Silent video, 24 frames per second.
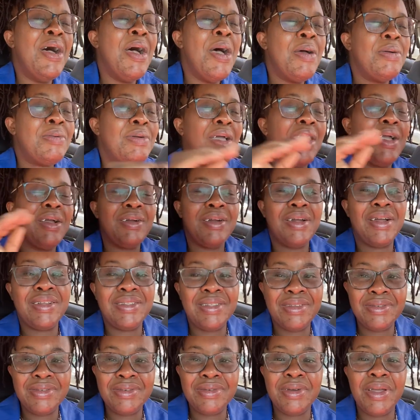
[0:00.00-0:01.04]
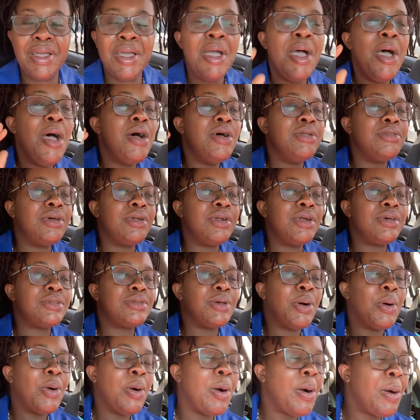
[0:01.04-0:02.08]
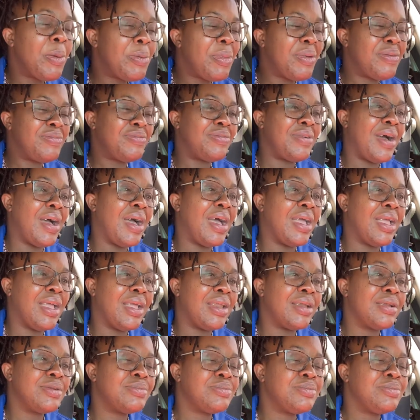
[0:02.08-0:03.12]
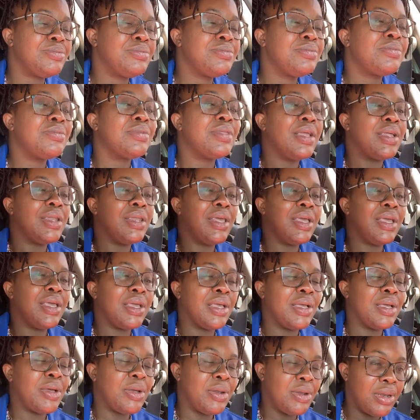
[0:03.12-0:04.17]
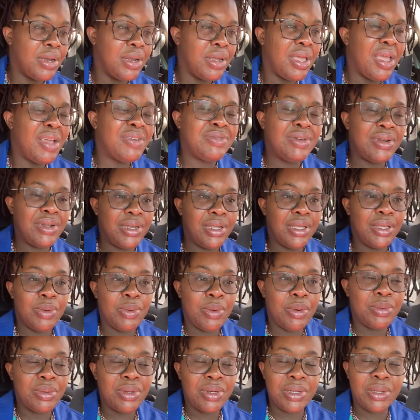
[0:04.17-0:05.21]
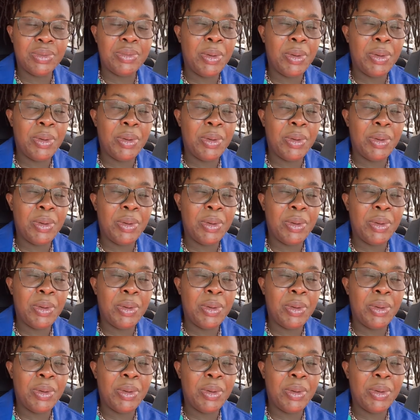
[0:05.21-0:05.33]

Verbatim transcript: May I cross everywhere. So just hope me find they get everything what we need.